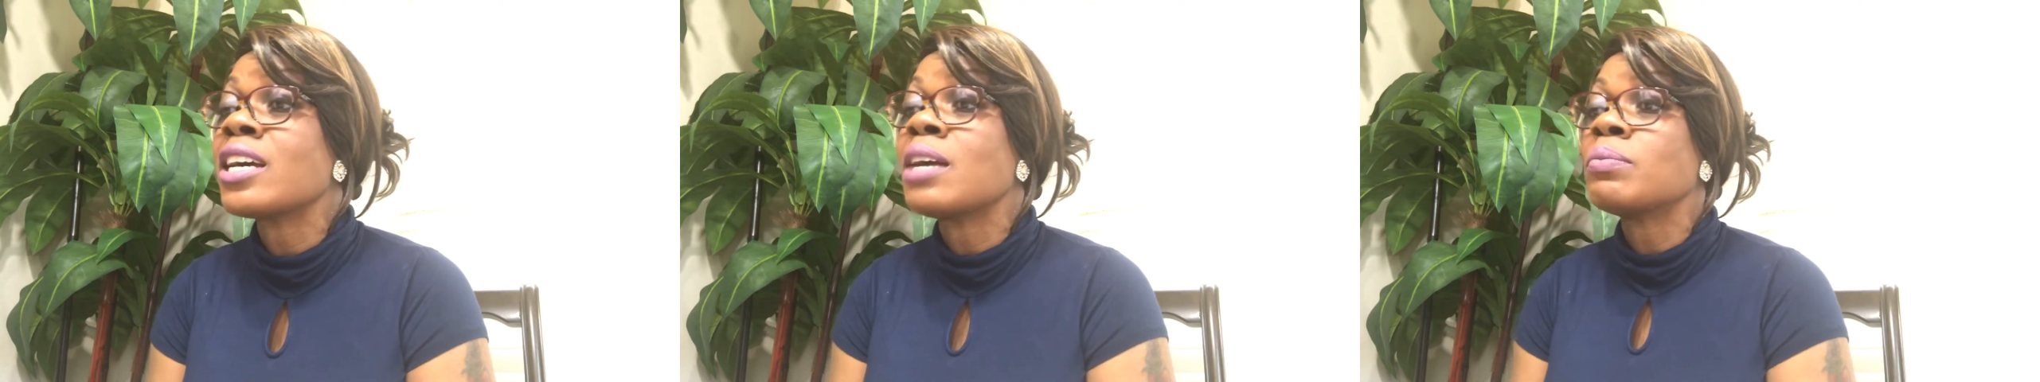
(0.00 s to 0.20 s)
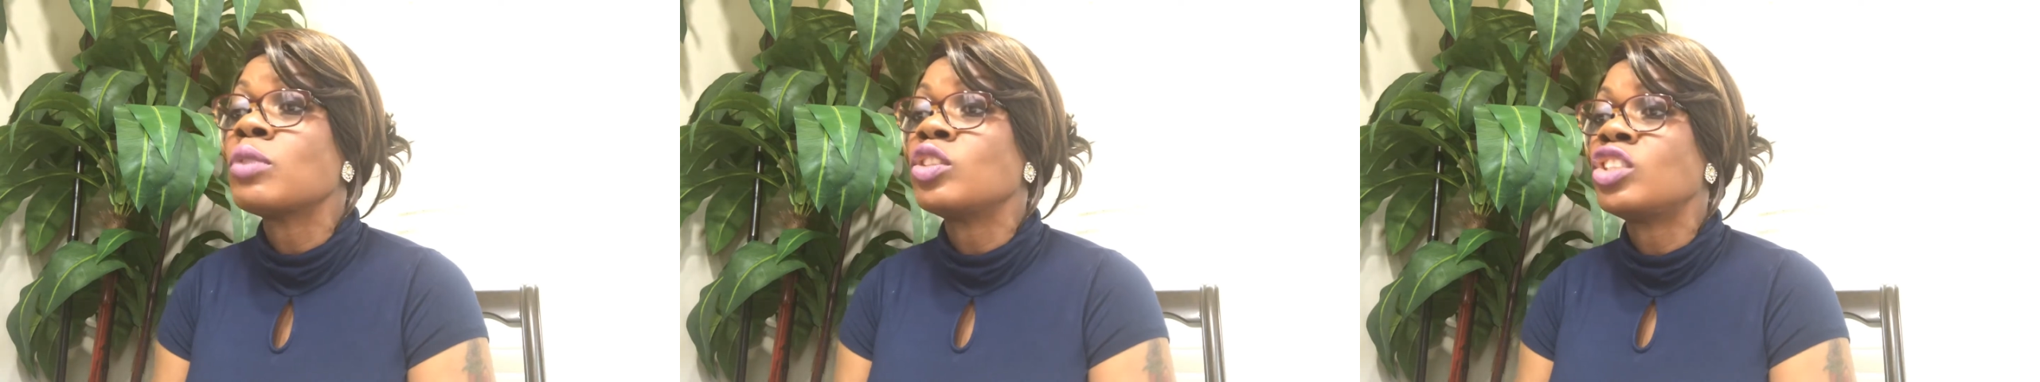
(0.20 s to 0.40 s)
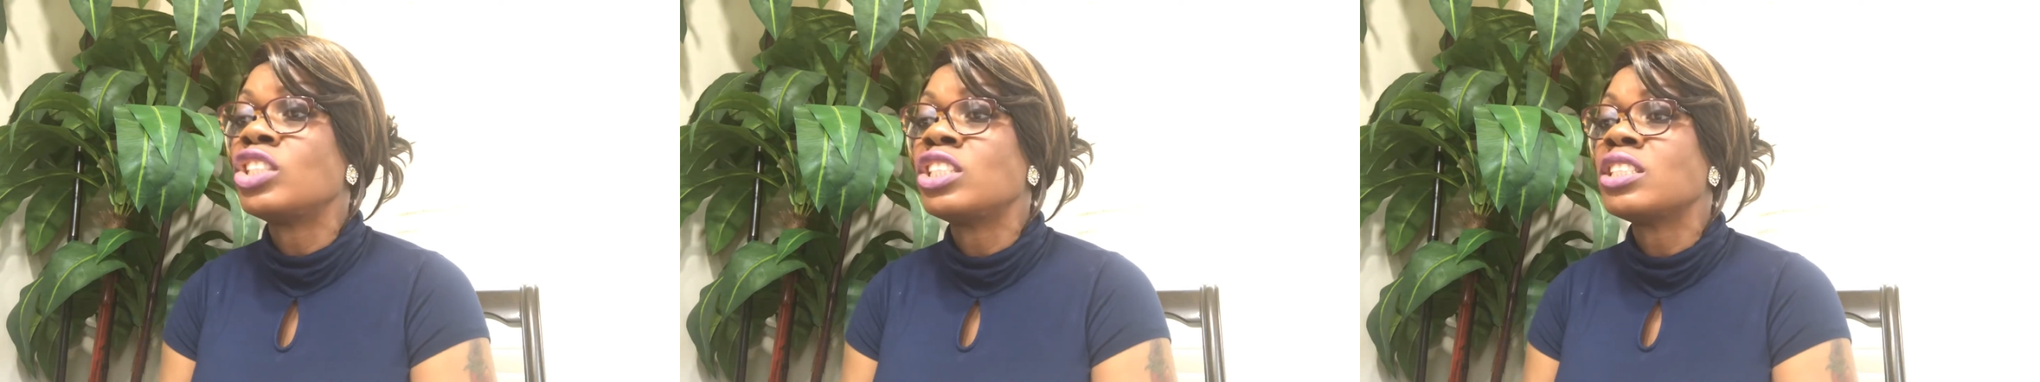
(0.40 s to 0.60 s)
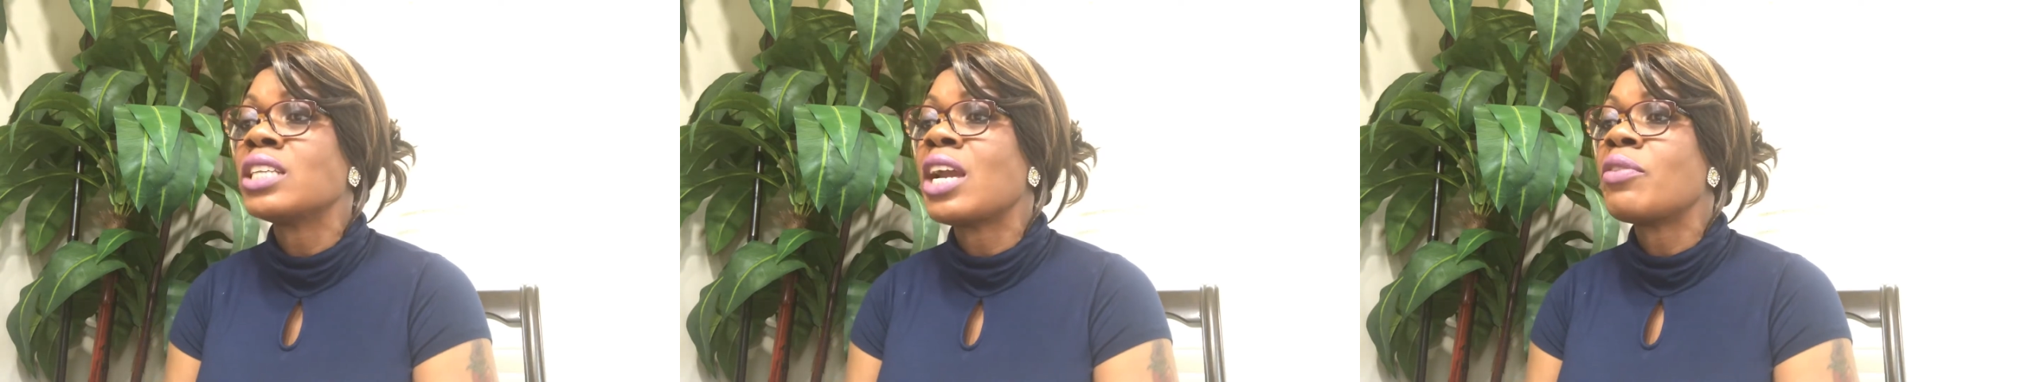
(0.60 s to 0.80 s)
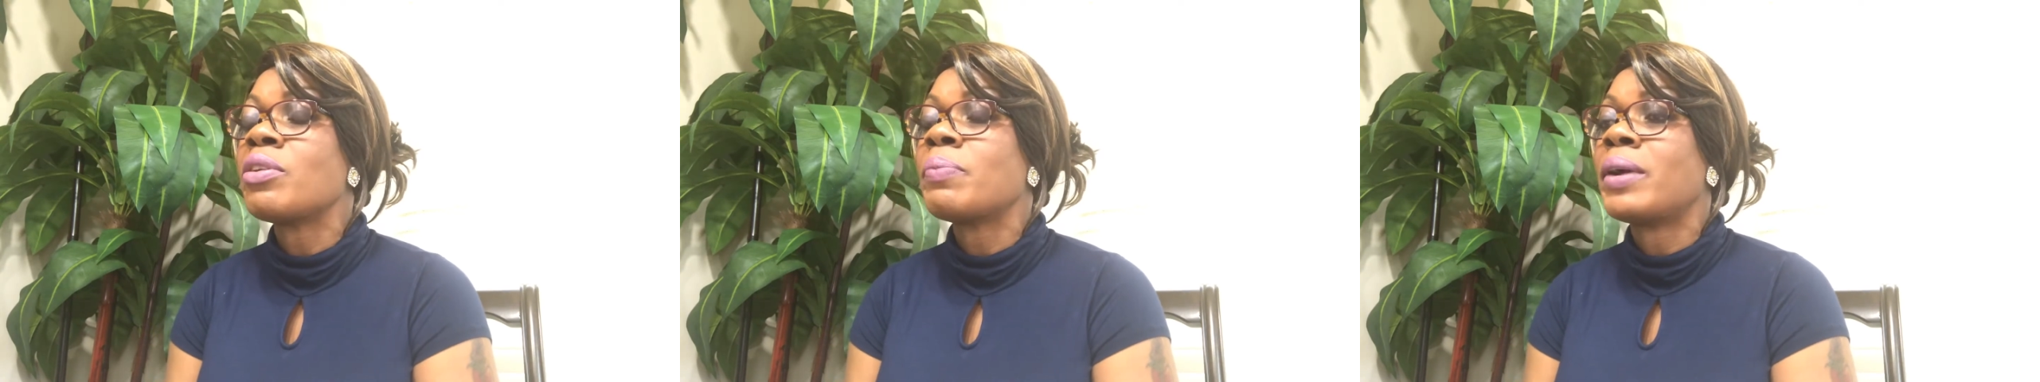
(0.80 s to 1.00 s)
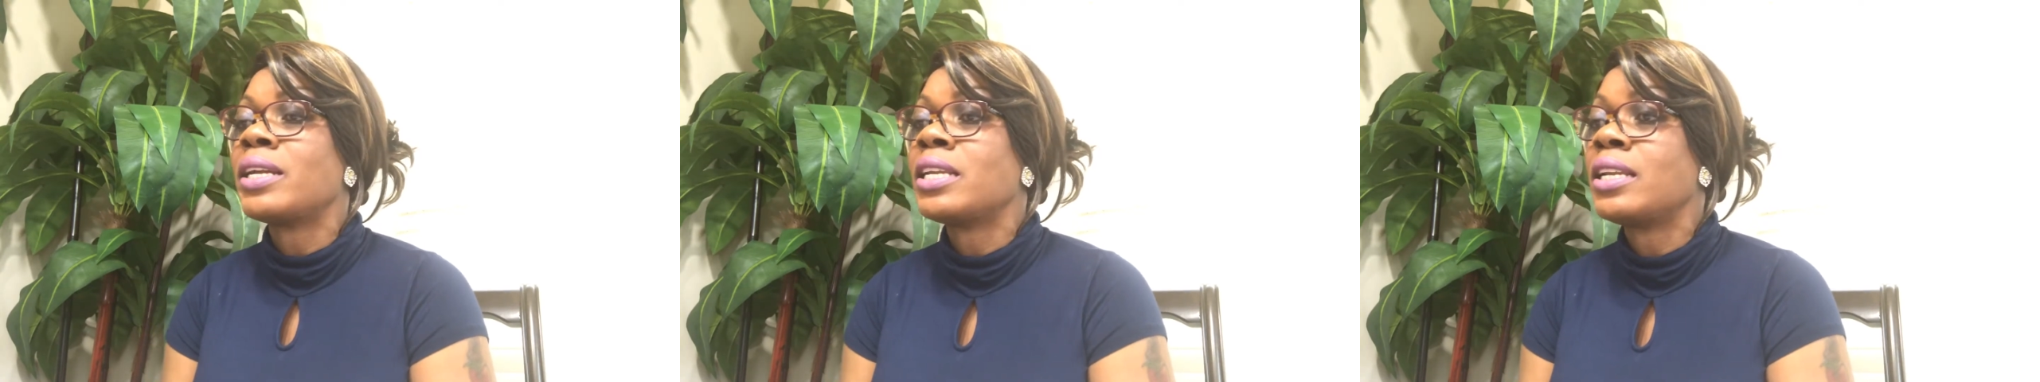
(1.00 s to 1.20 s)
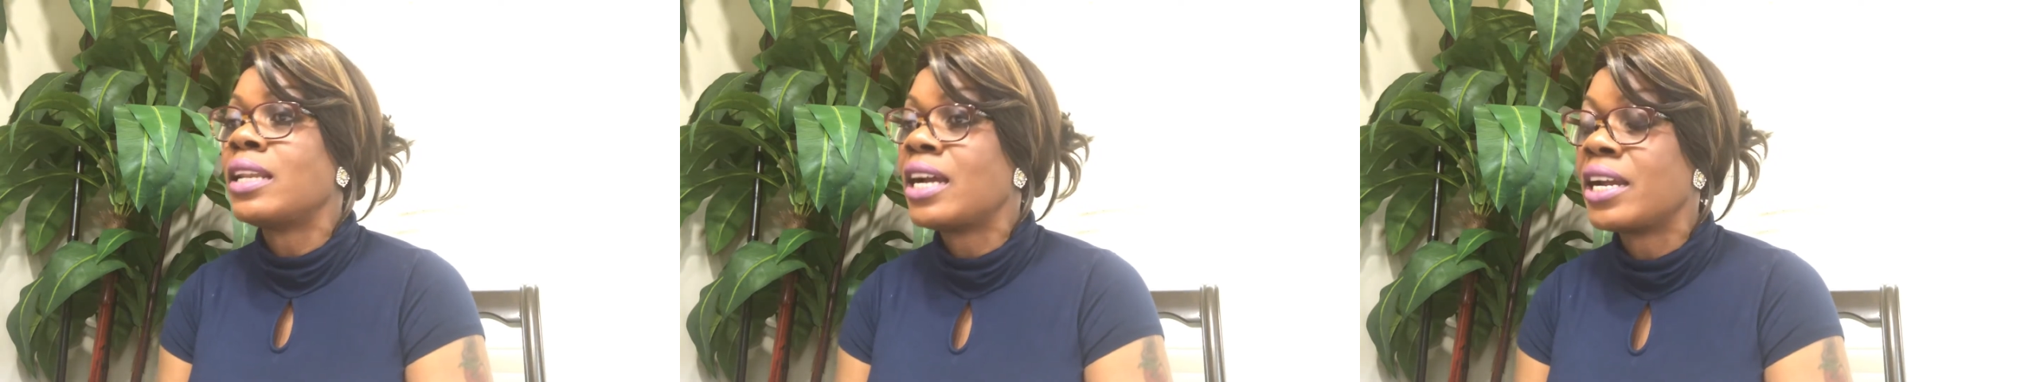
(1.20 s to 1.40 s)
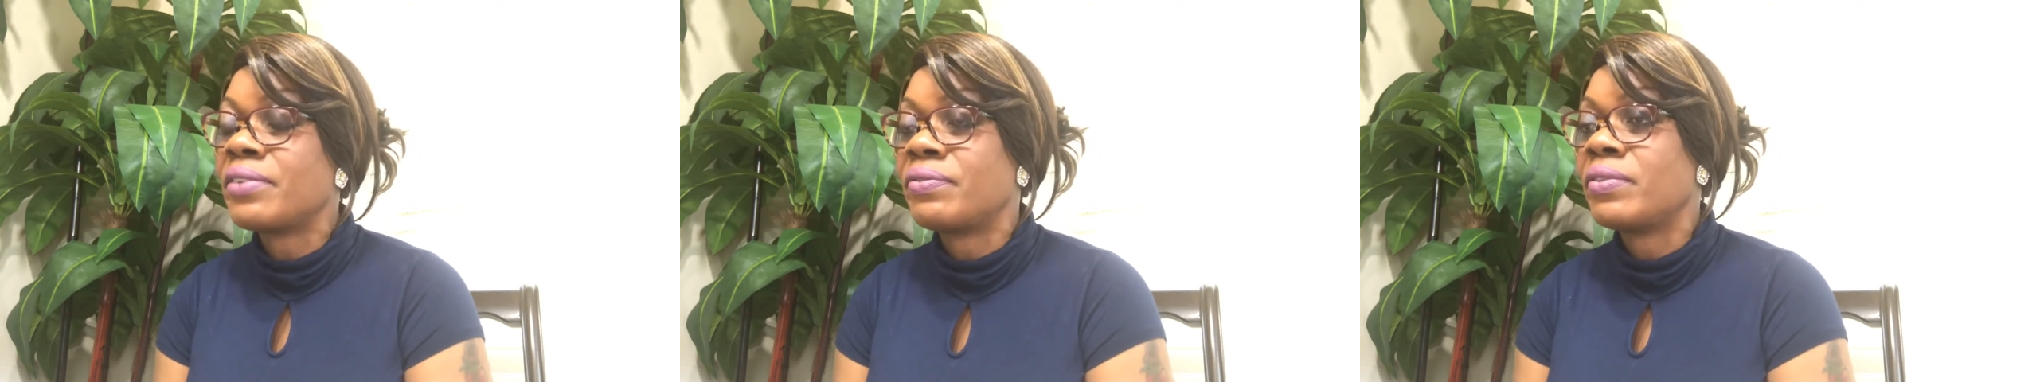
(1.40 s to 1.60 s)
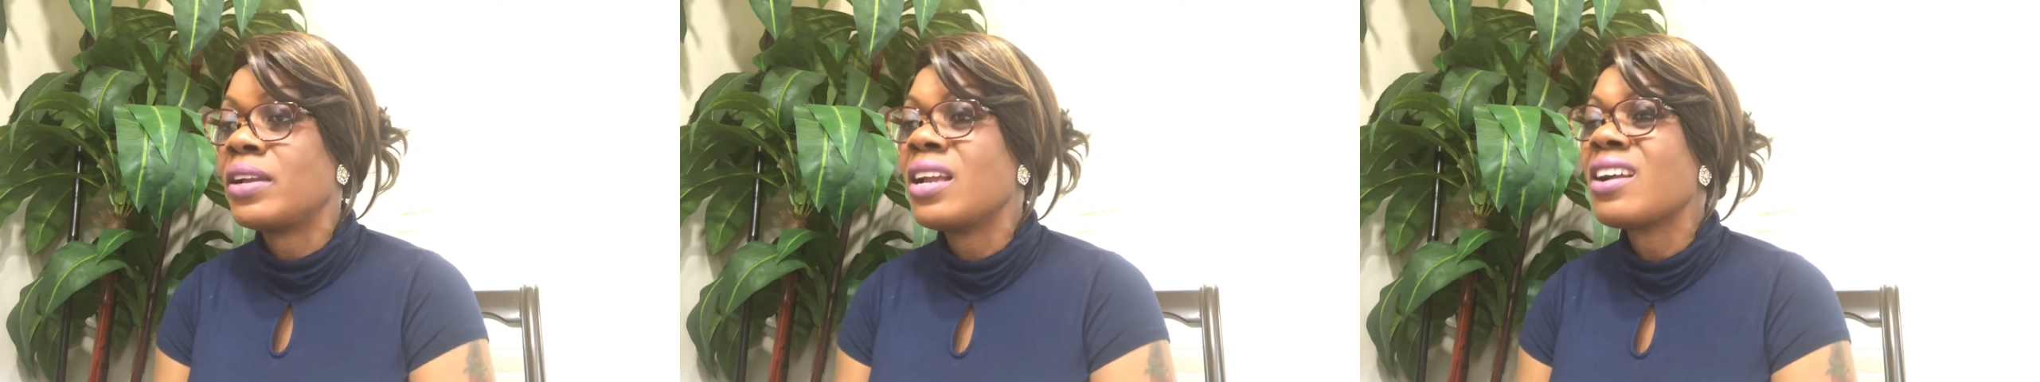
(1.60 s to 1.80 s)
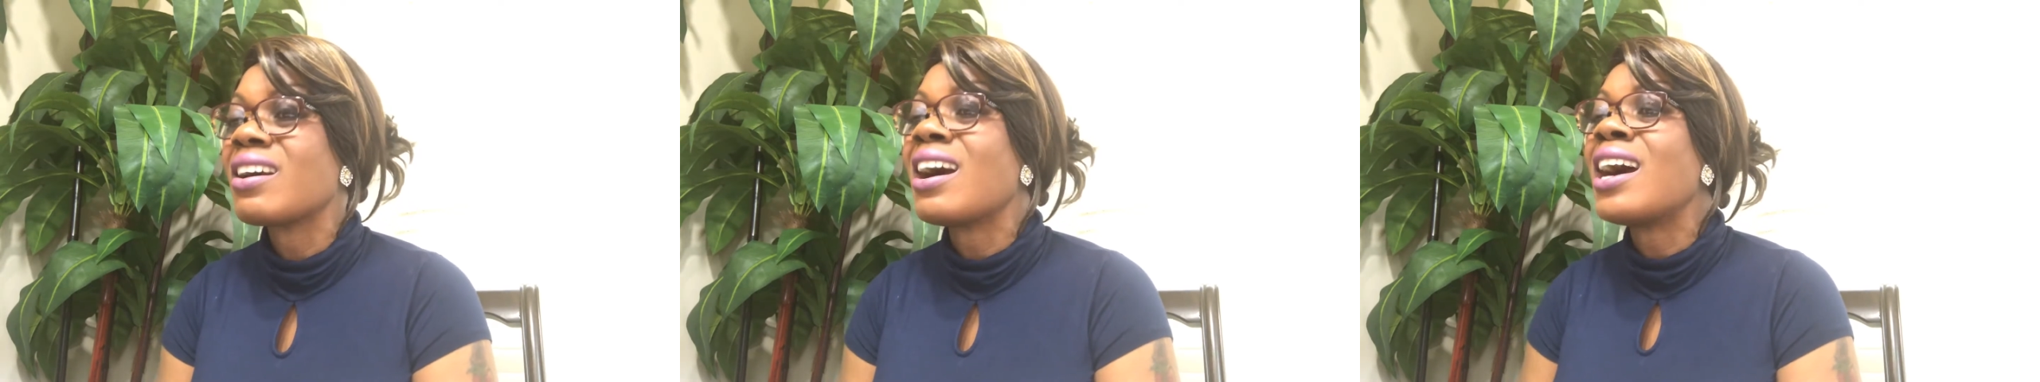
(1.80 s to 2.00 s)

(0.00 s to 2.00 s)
You did not come to change everybody's life.